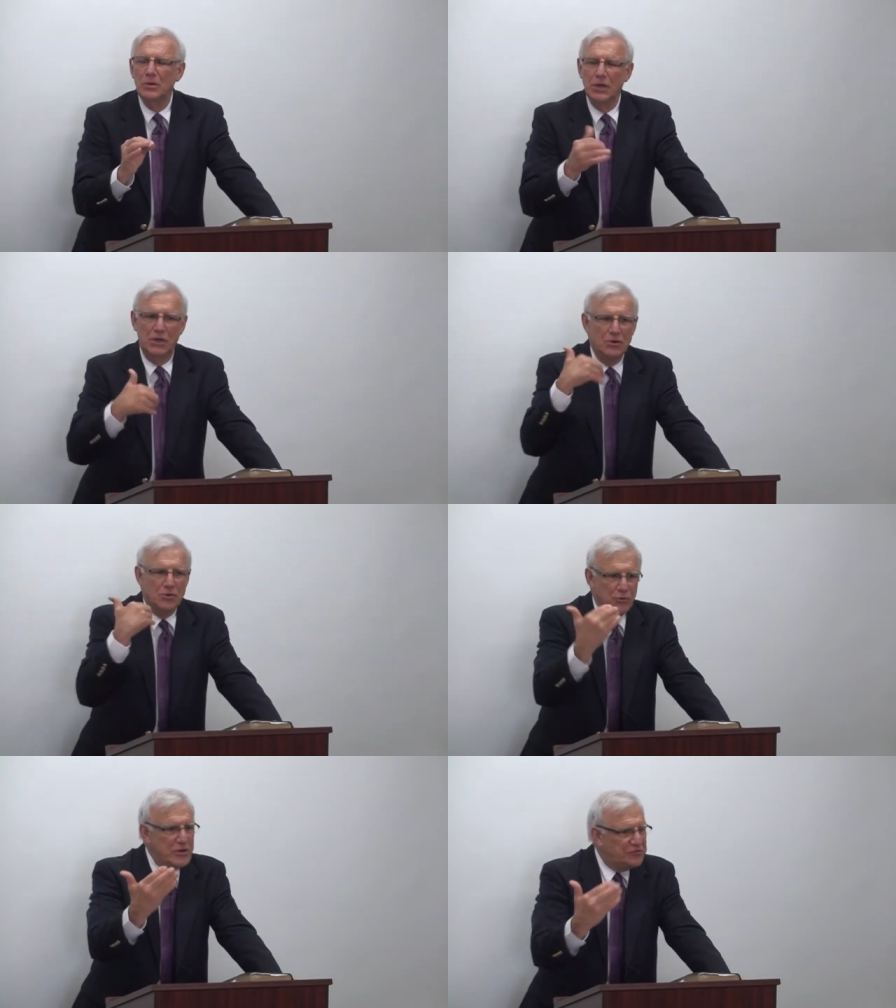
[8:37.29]
it
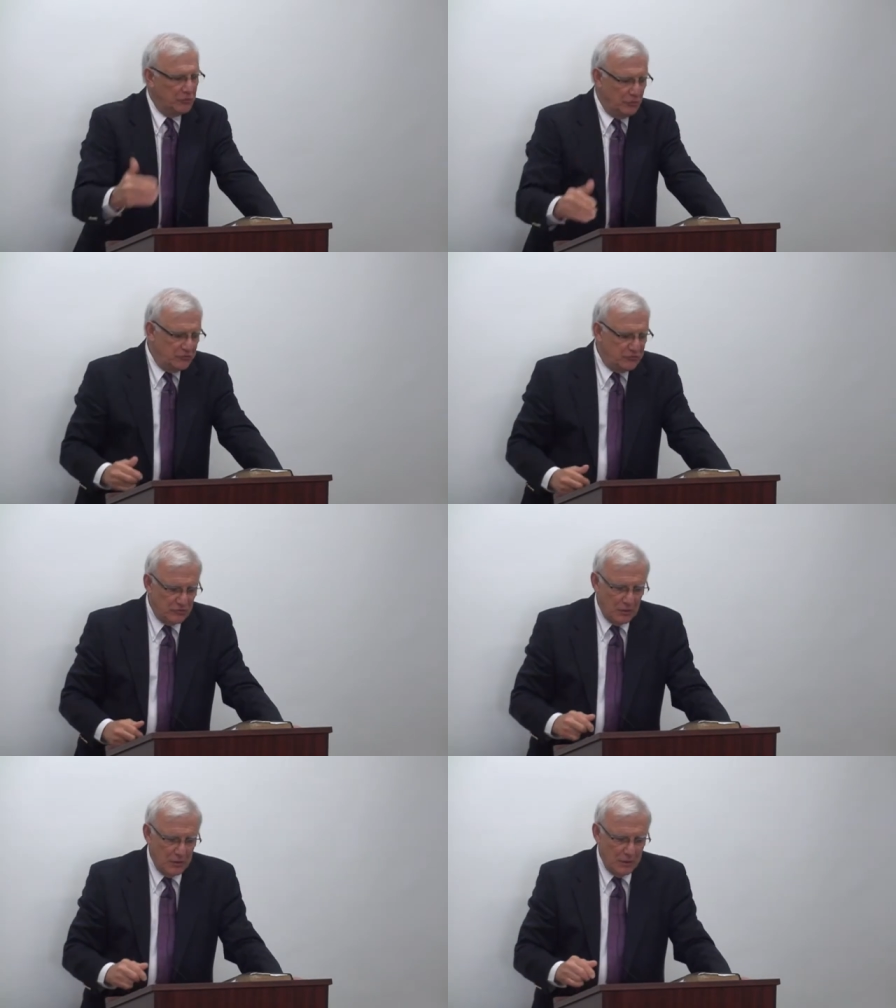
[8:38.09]

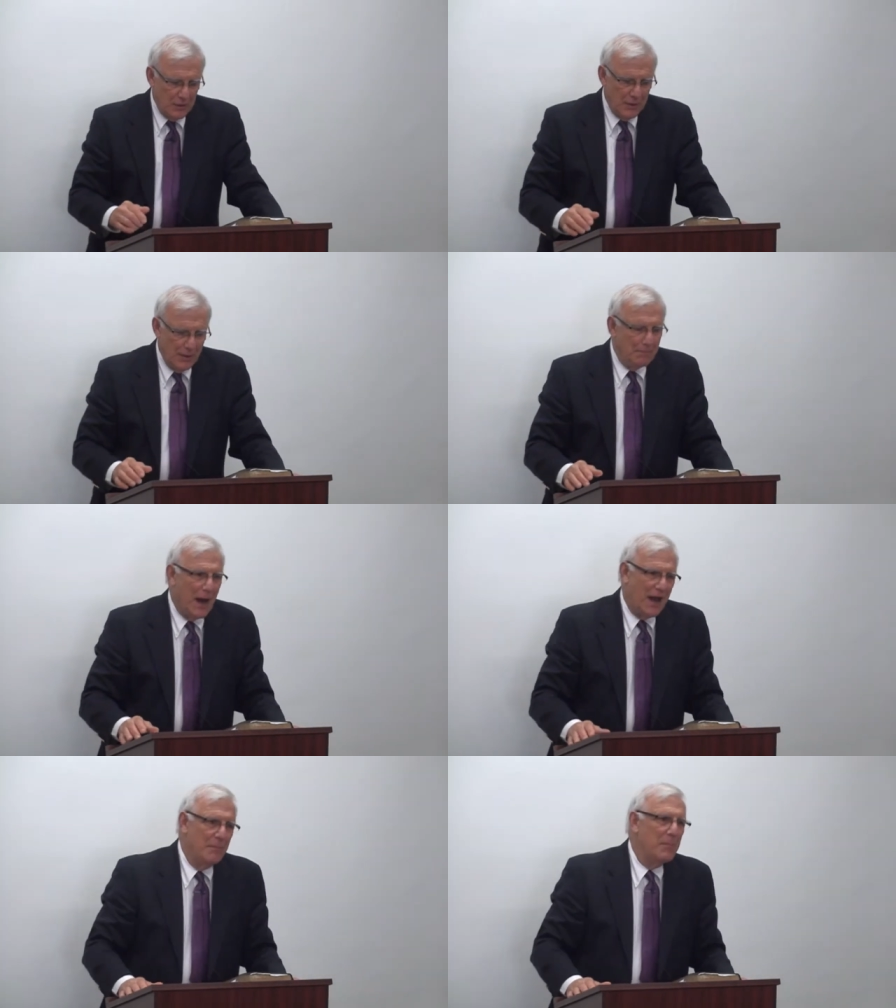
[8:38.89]
increases
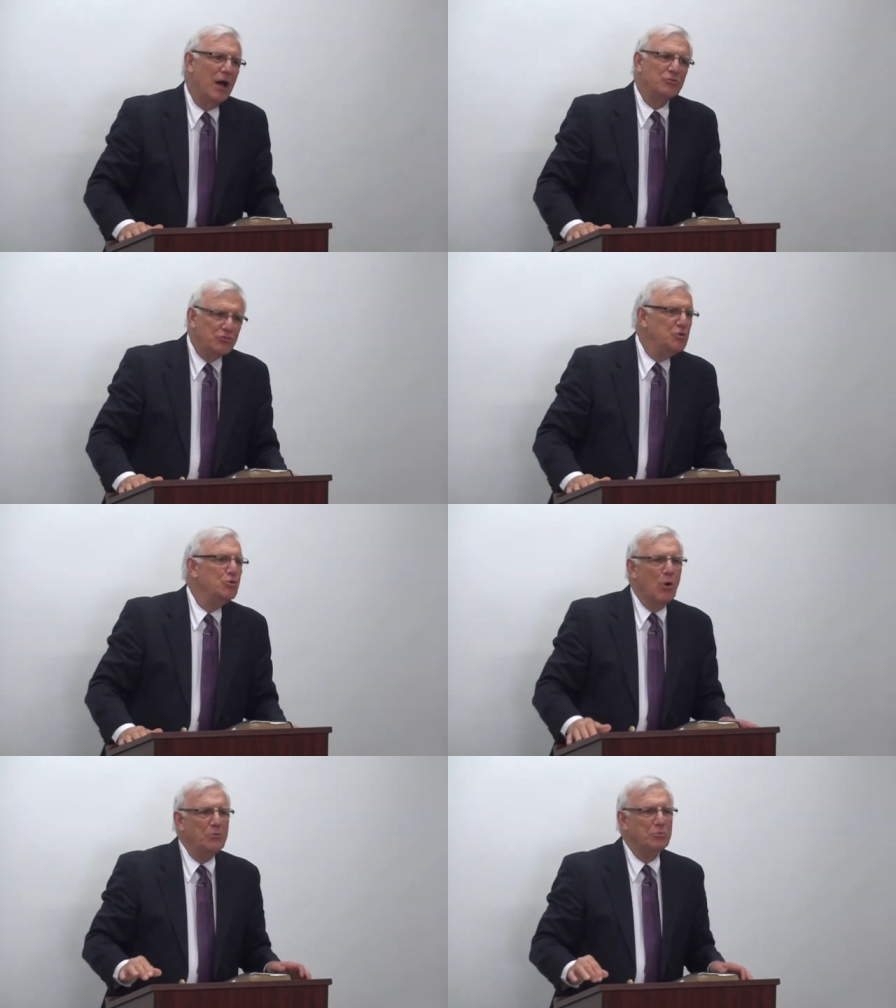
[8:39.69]
by about
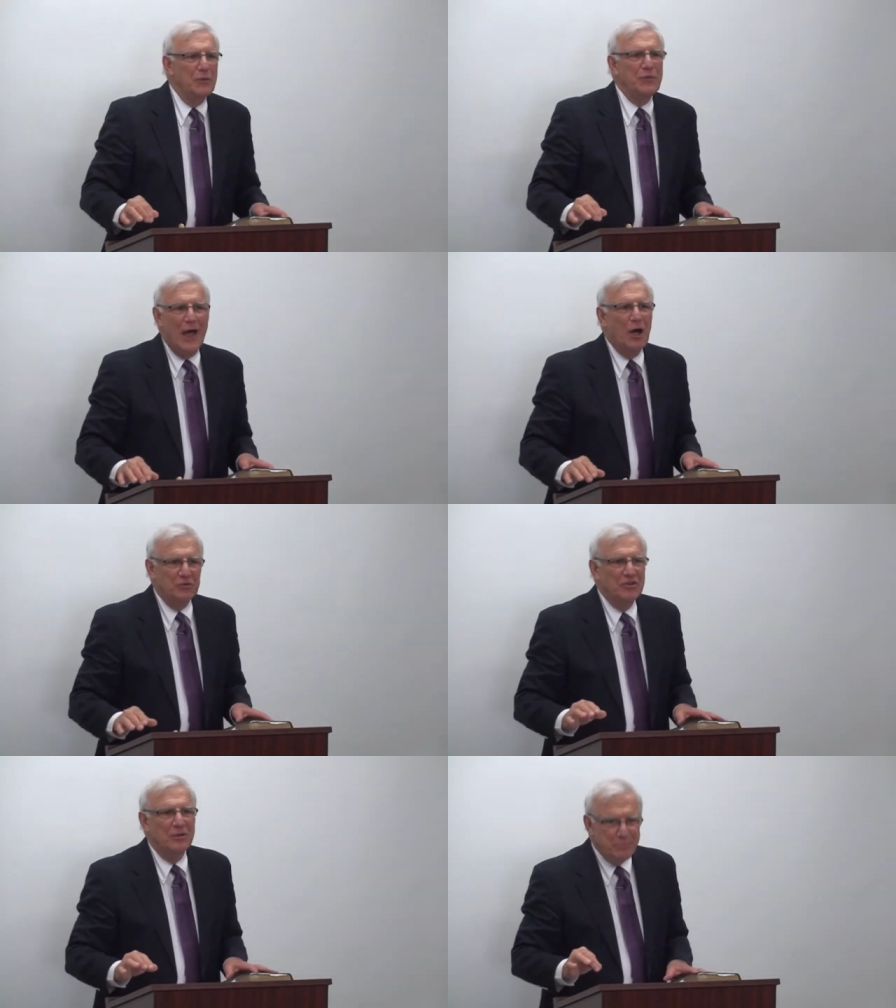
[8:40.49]

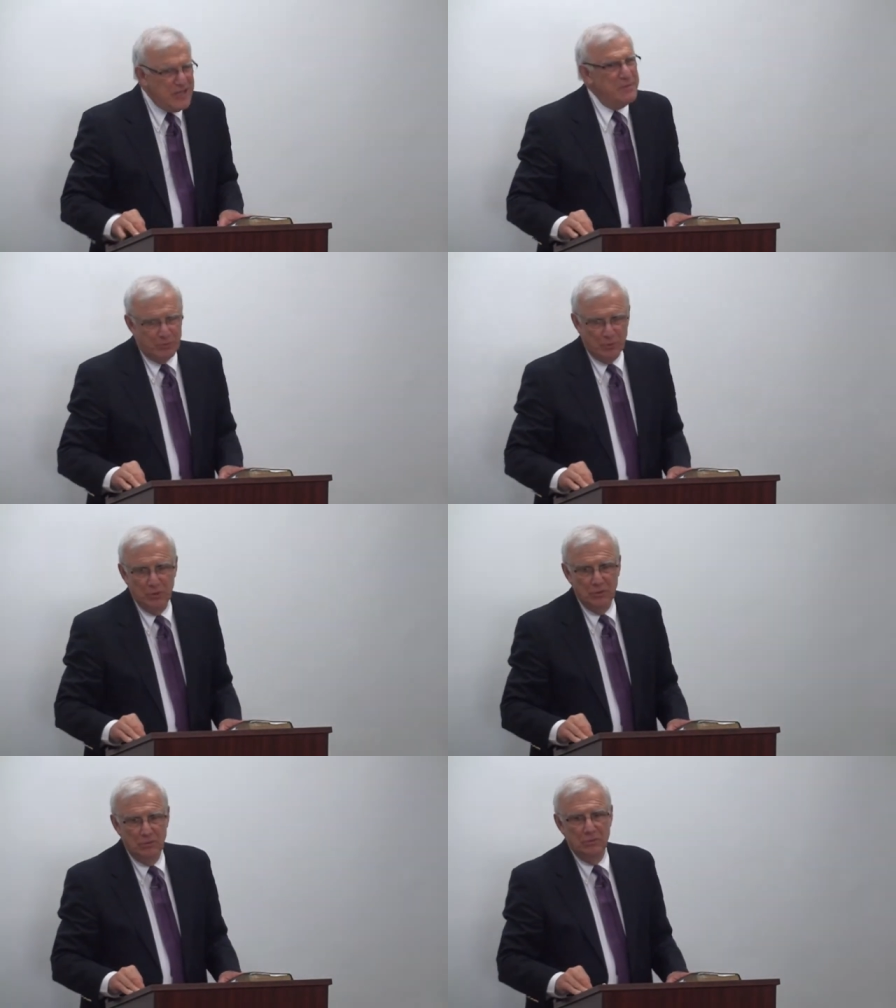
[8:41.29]
200,000 people